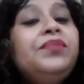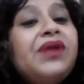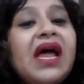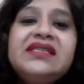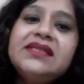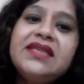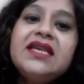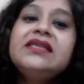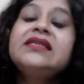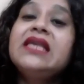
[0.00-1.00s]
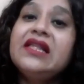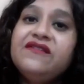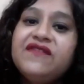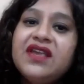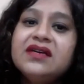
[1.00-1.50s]
Practicing
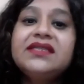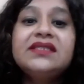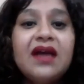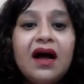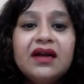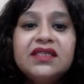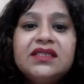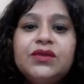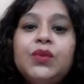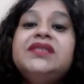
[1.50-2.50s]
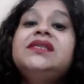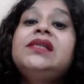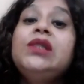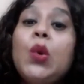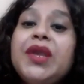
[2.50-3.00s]
self care starts with
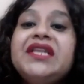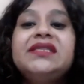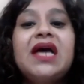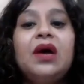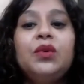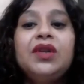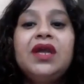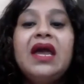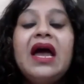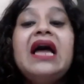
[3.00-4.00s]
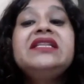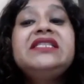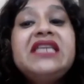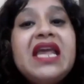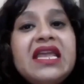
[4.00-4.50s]
slowing down and
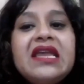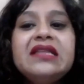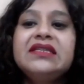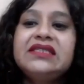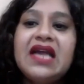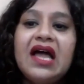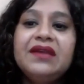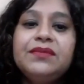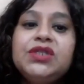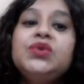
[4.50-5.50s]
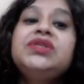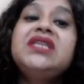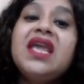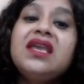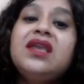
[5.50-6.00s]
taking the time to
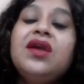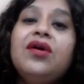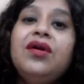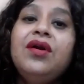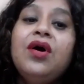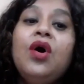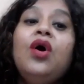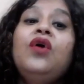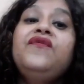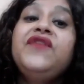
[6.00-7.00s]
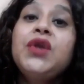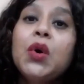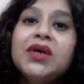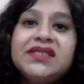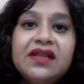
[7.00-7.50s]
take care of
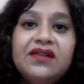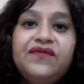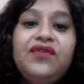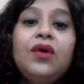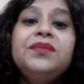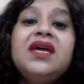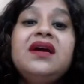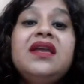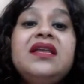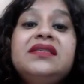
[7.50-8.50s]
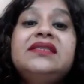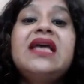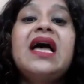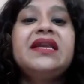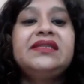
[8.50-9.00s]
yourself from the
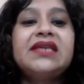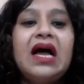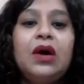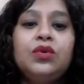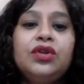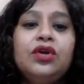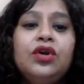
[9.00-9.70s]
inside out.